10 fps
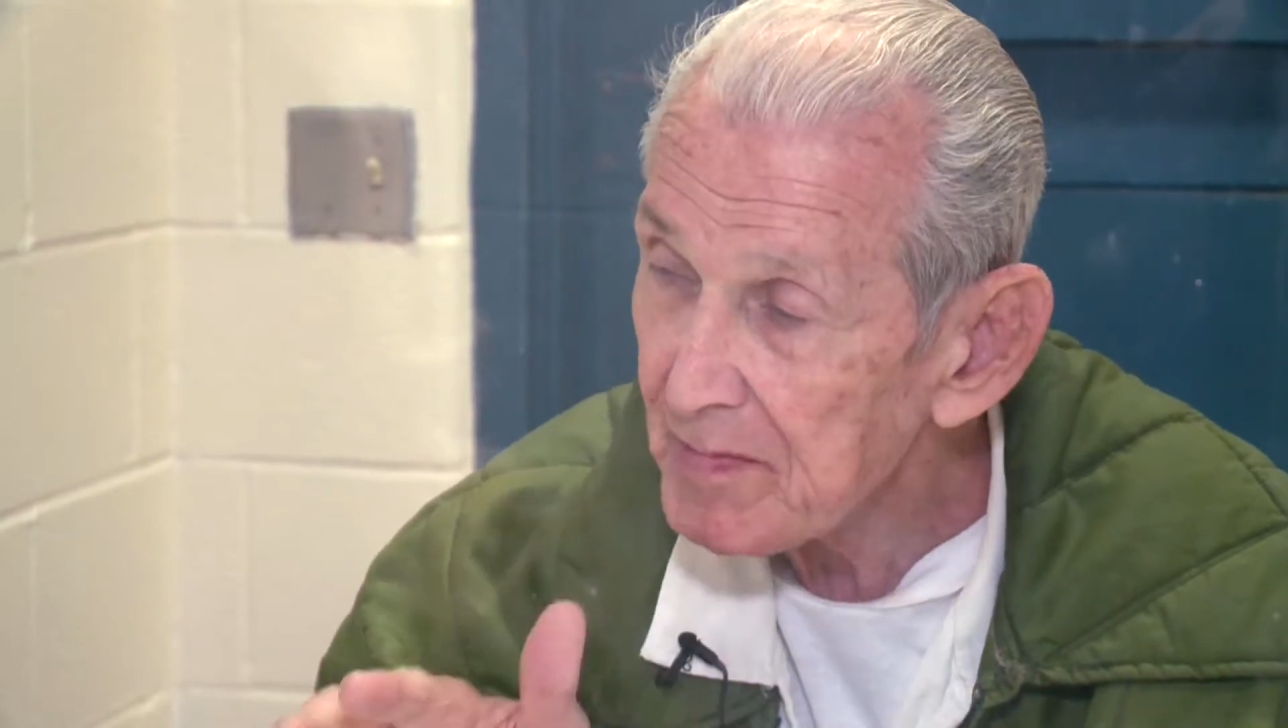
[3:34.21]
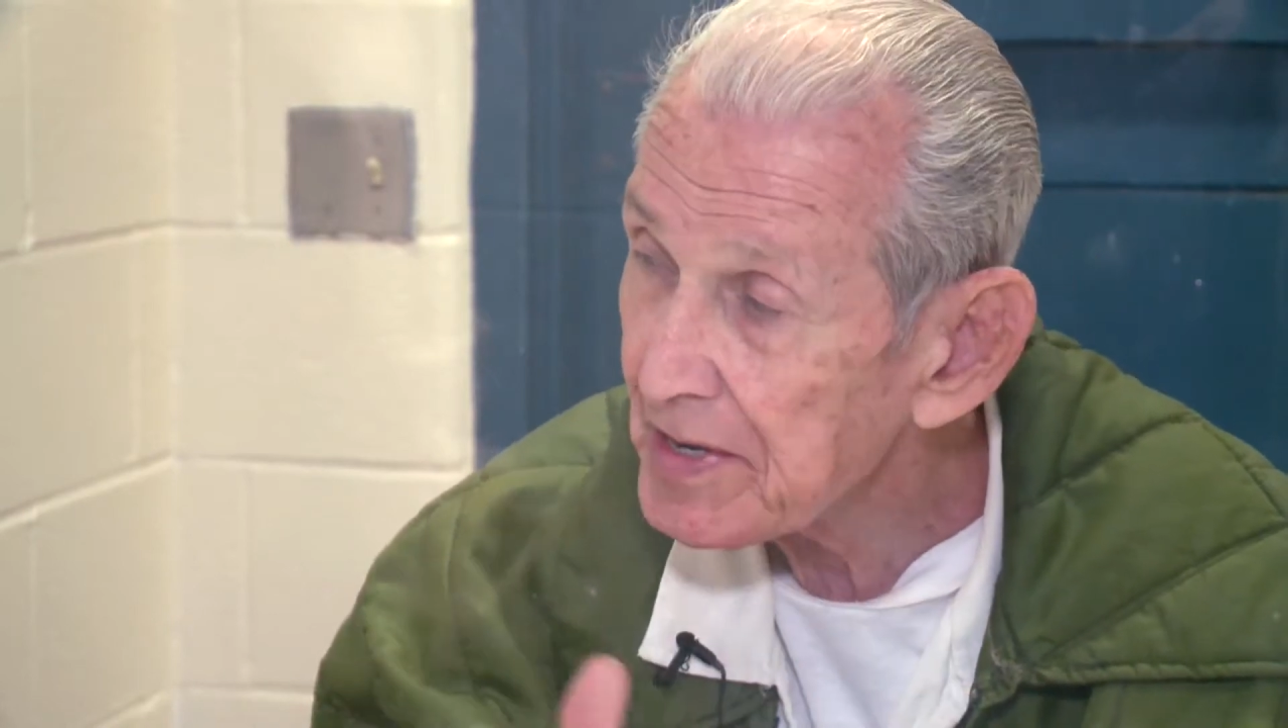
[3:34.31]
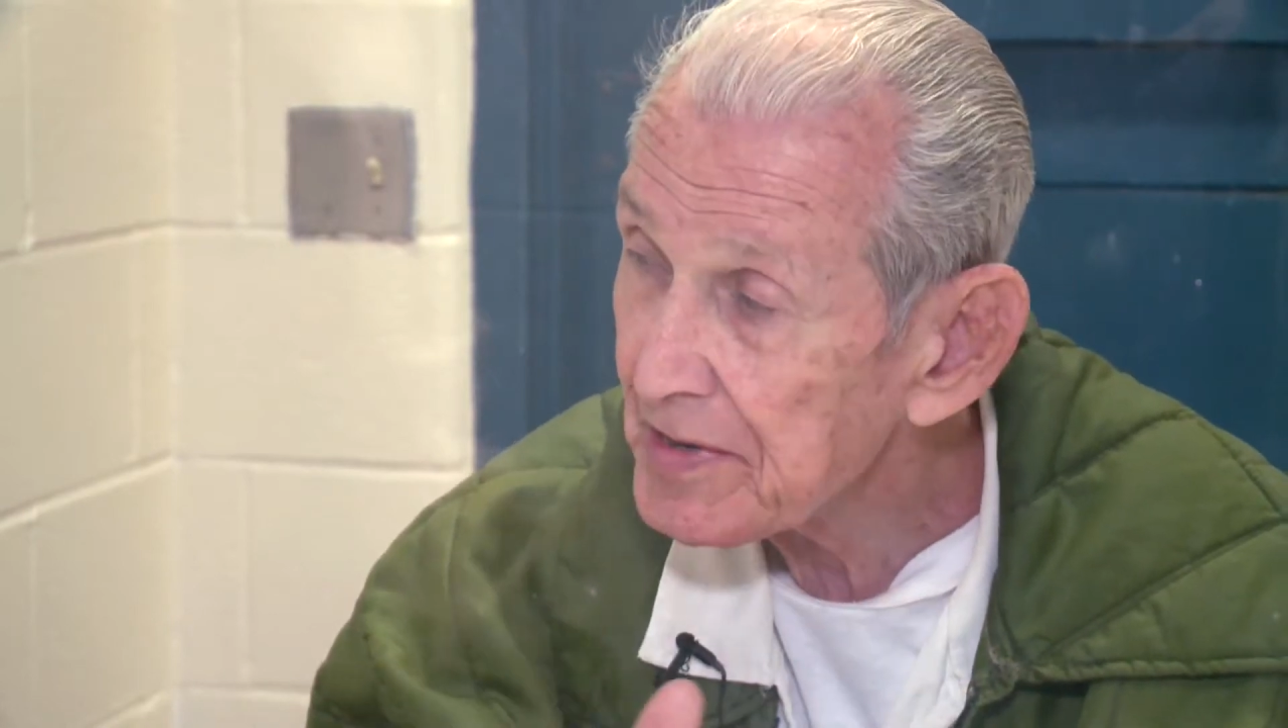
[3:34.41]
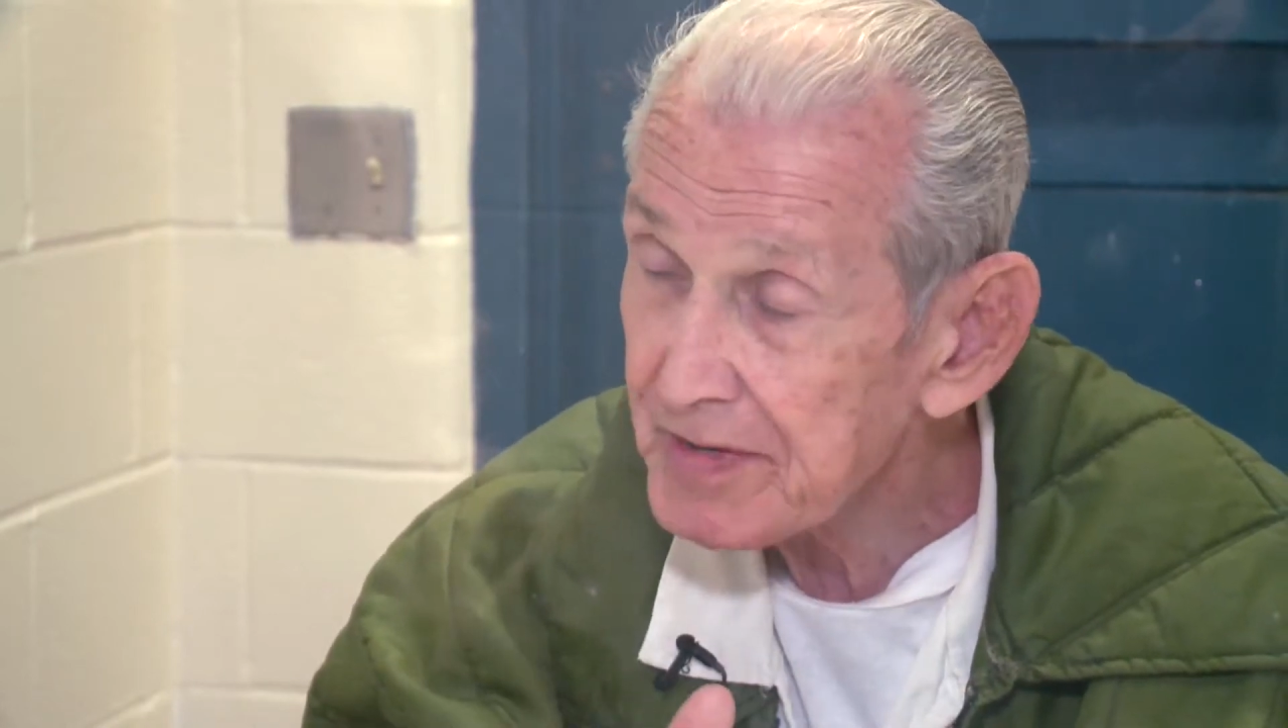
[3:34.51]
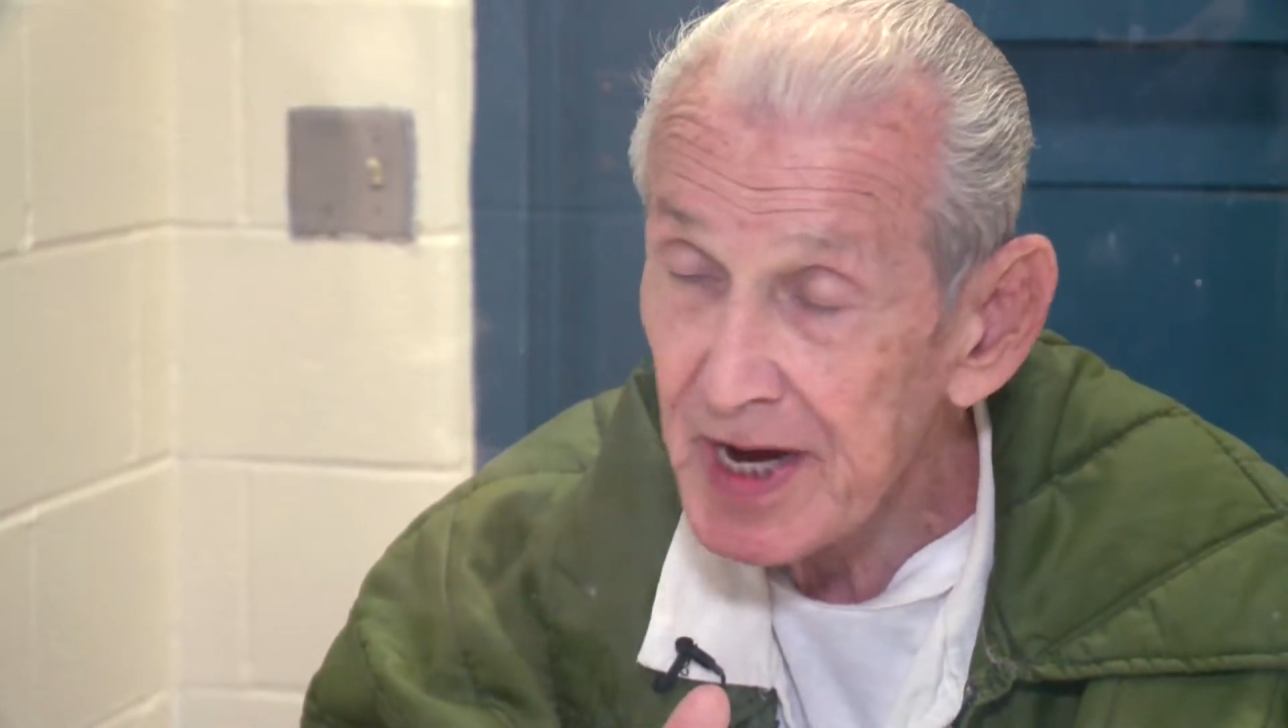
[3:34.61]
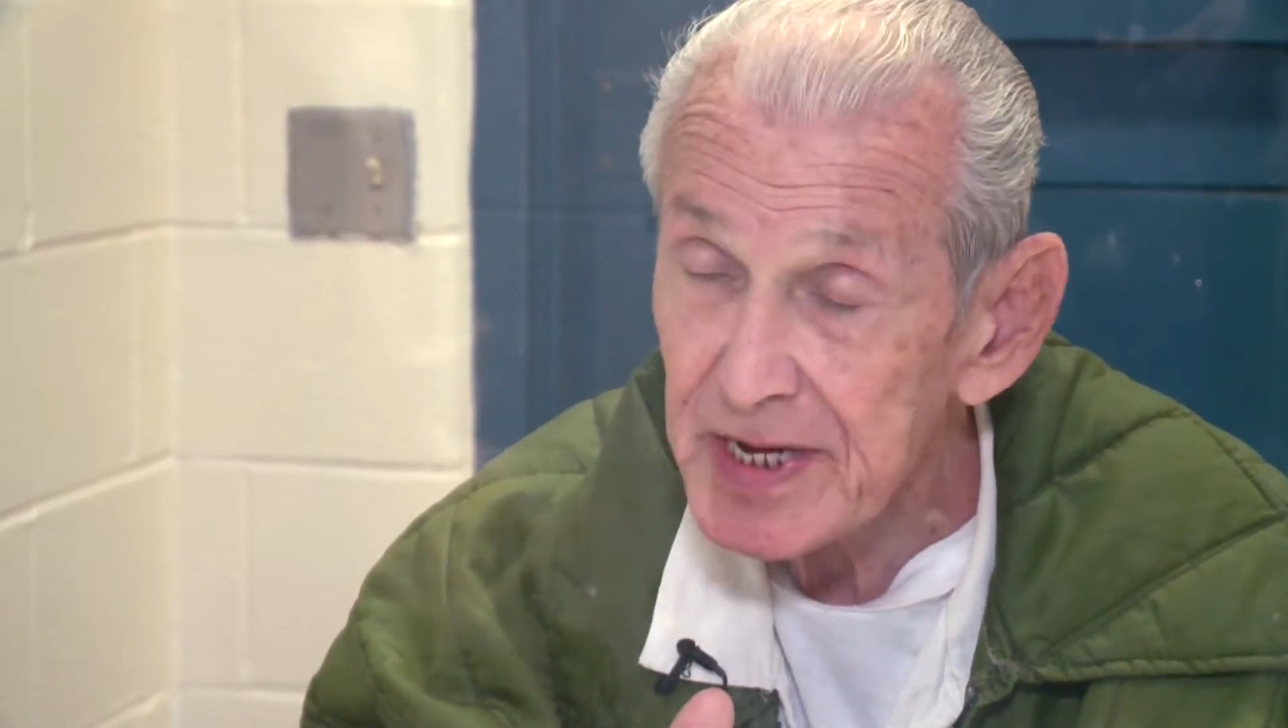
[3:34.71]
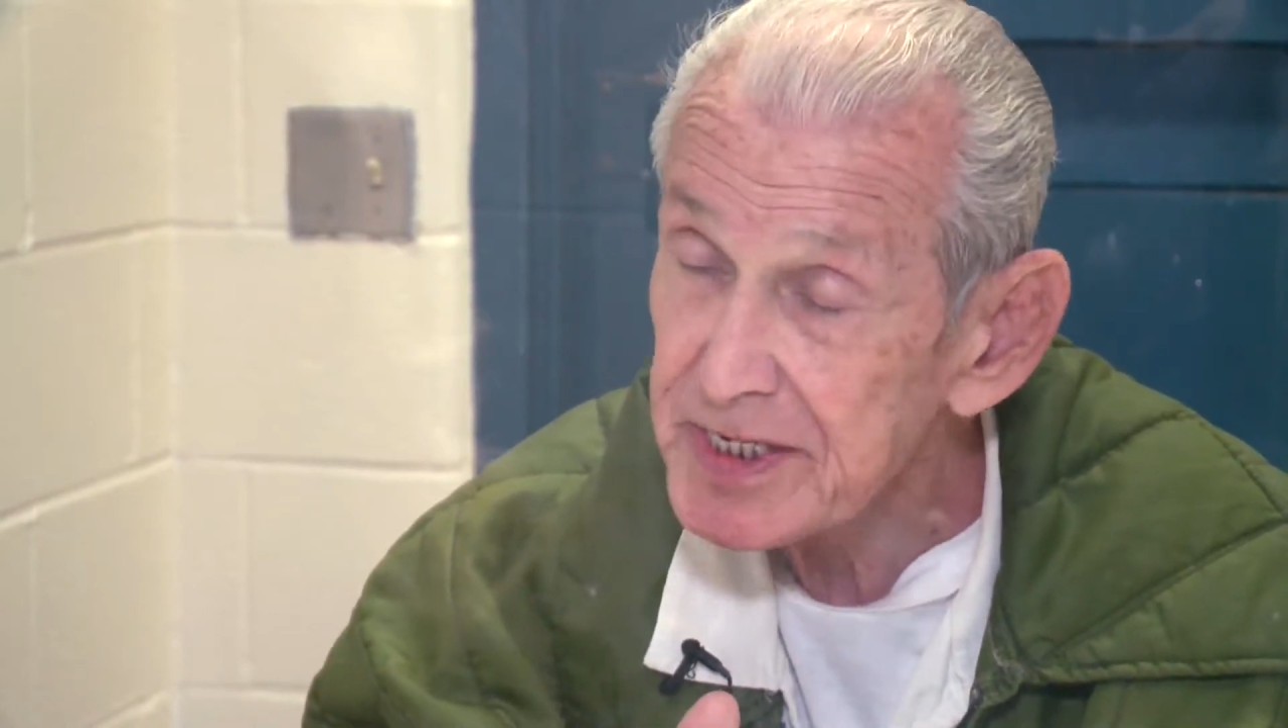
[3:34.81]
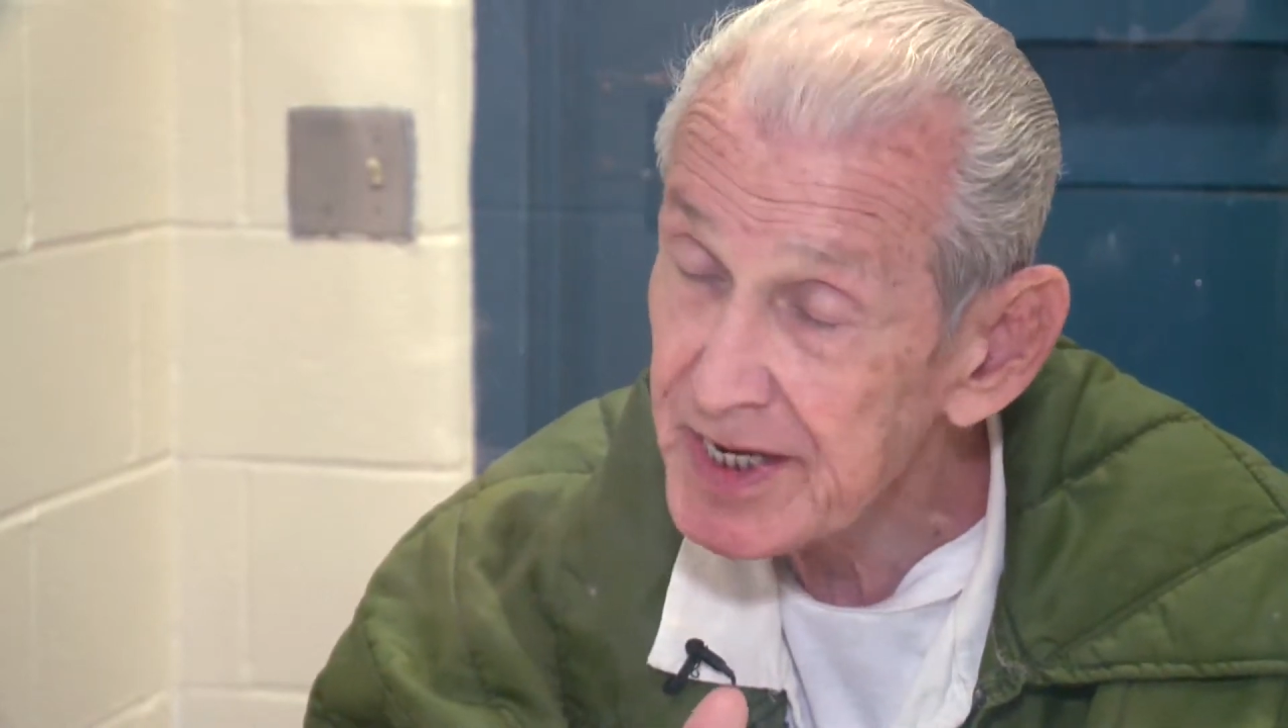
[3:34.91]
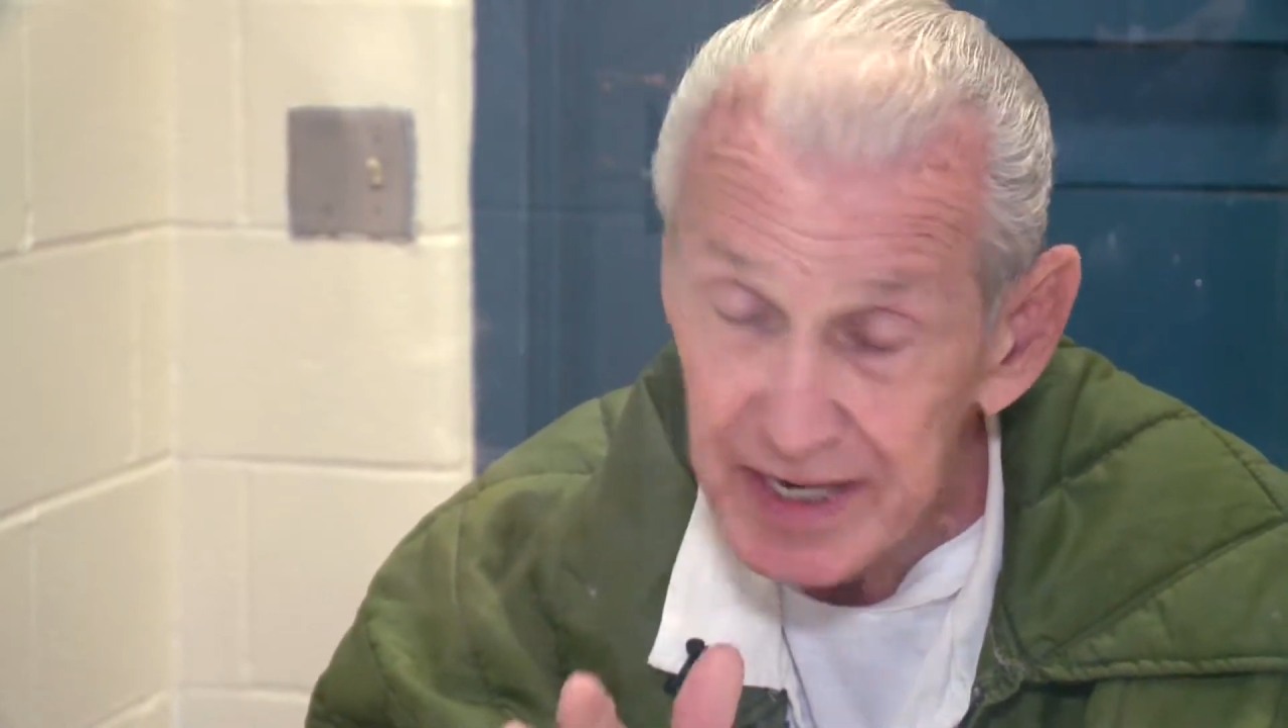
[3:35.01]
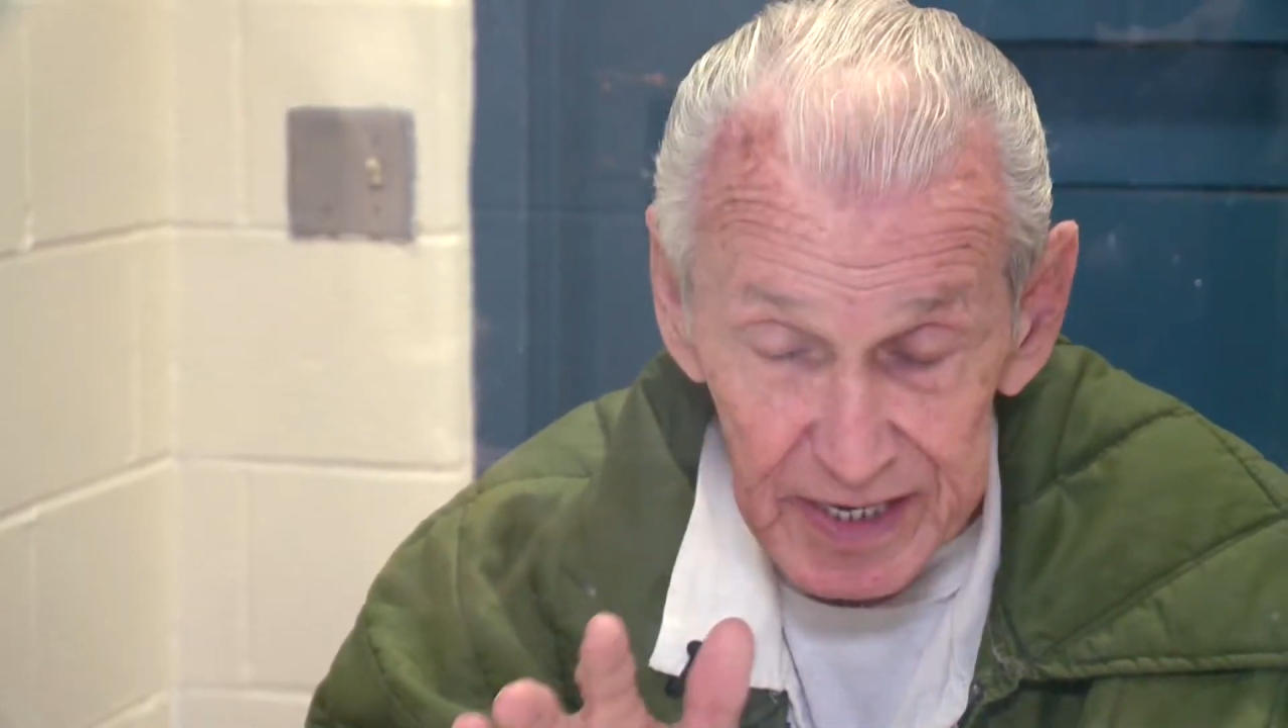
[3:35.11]
me all kinds
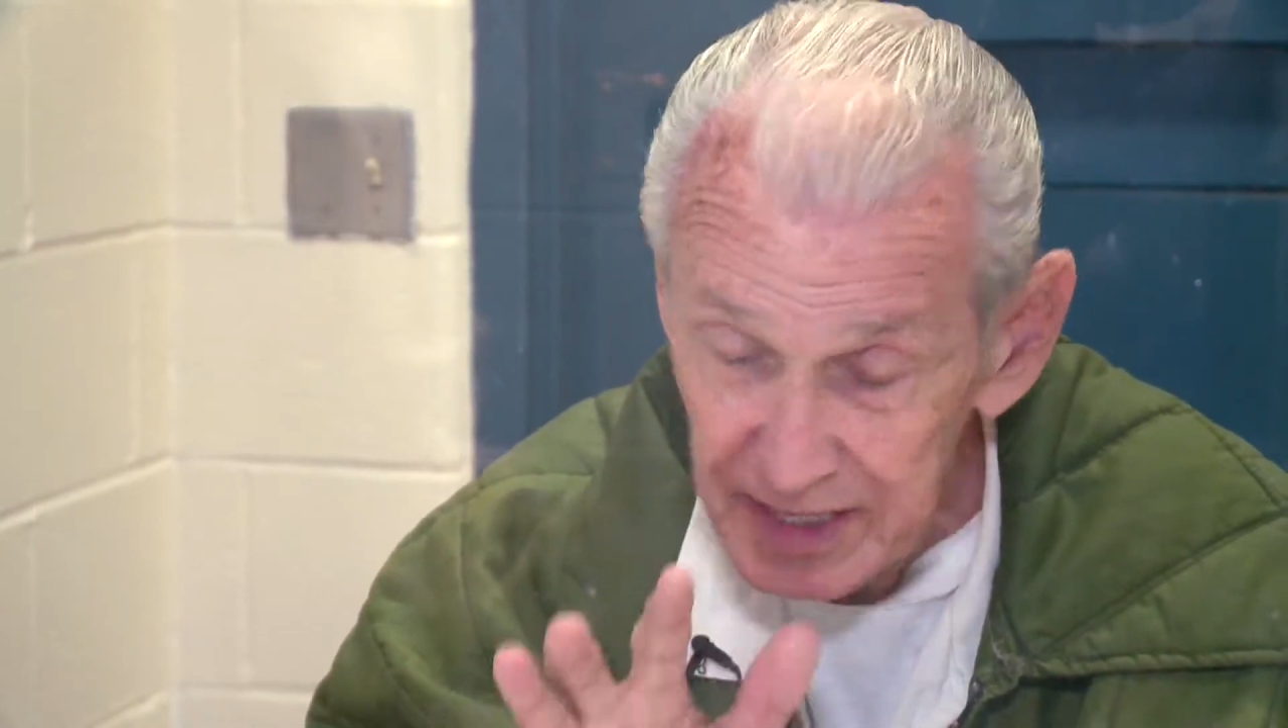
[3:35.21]
of.